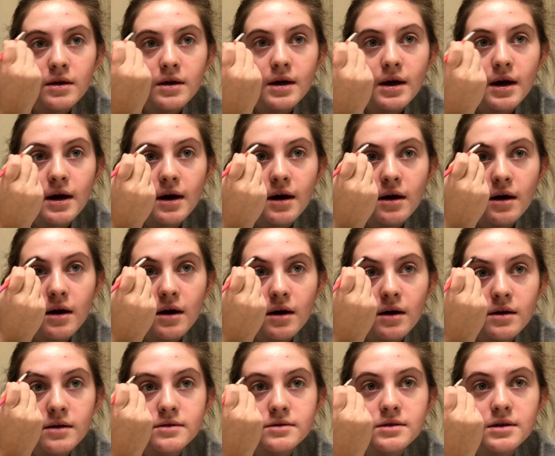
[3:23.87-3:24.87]
Yeah,
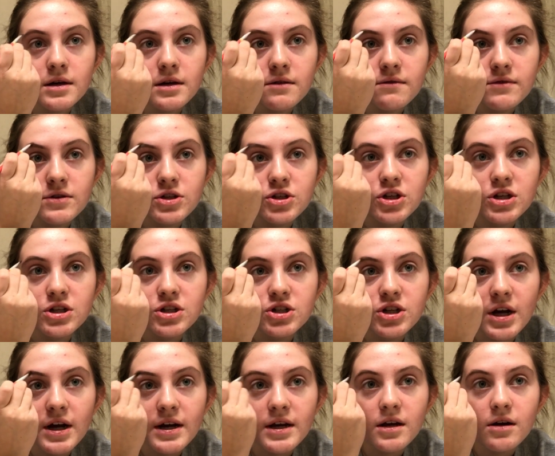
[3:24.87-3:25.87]
it's kind of a chit
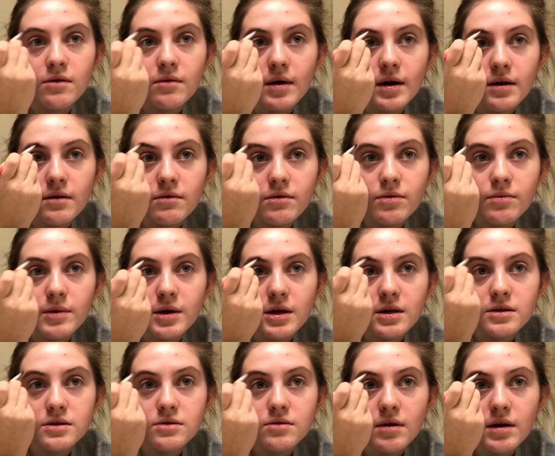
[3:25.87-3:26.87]
chat, get ready with
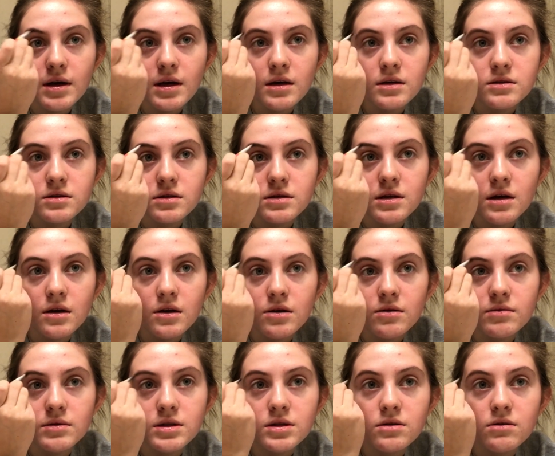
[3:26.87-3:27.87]
me, so I guess I'll tell
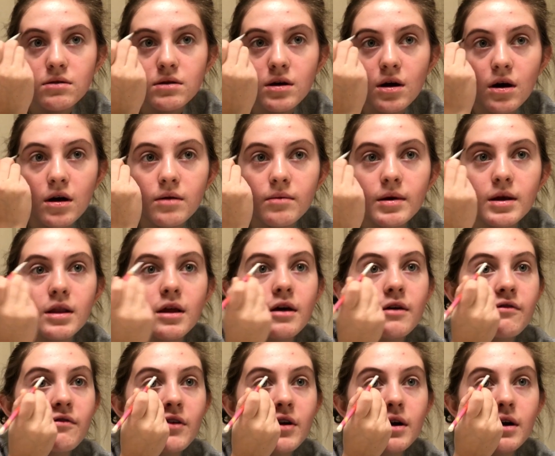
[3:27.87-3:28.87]
you what's going on in my
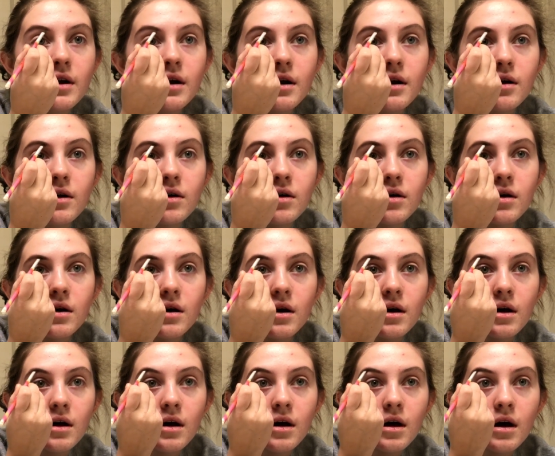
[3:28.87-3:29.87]
life right now.
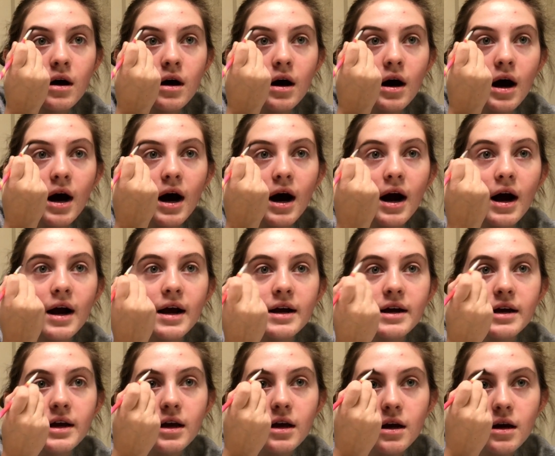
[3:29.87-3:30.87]

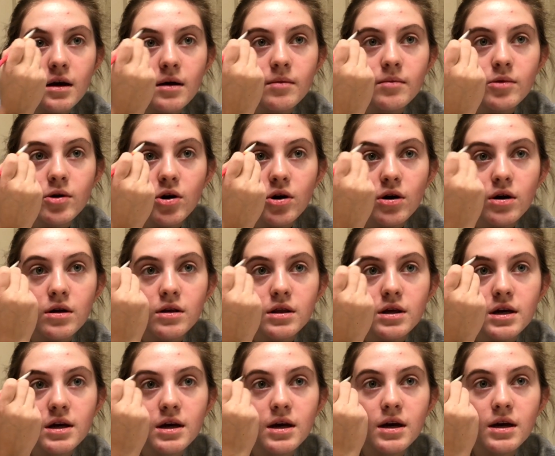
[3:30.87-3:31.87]
I am
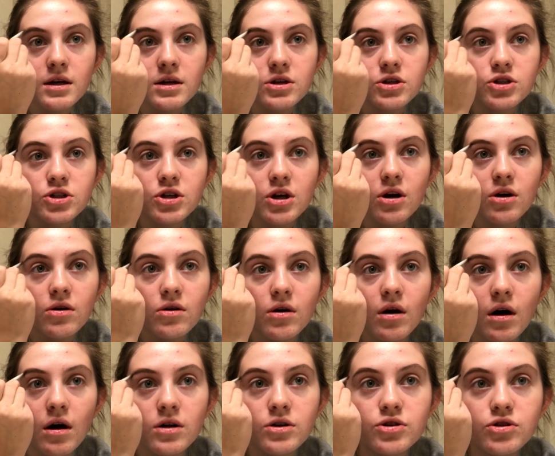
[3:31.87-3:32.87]
currently in a show
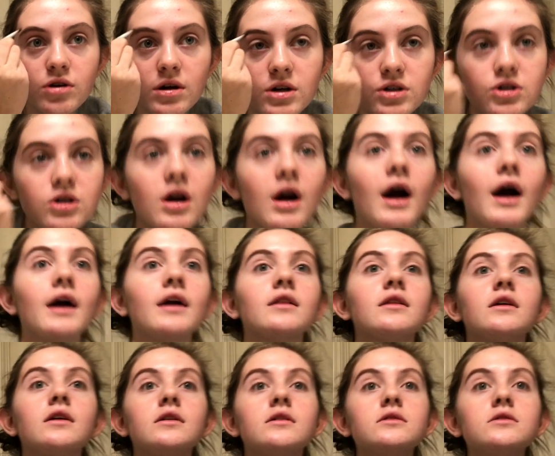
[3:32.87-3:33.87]
called Treasure
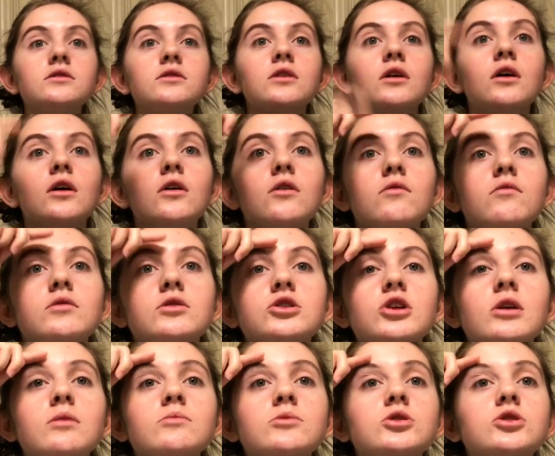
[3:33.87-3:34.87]
Island, which
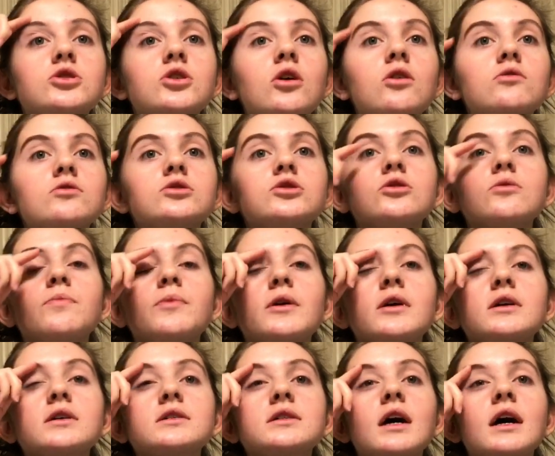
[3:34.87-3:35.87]
I'm so super
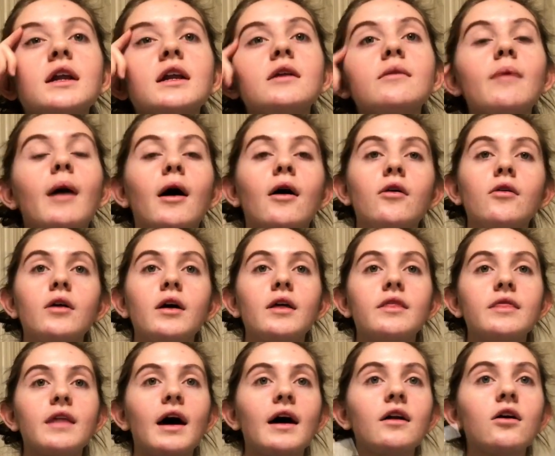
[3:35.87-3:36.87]
excited about,
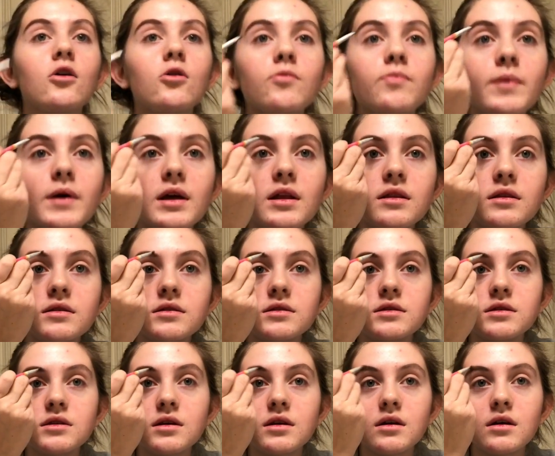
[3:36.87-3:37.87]
and that
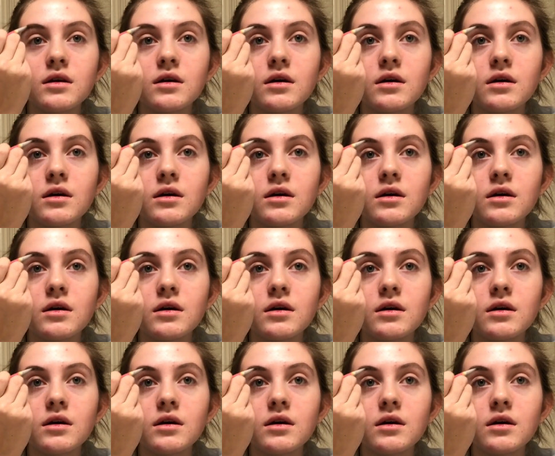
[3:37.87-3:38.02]
opens,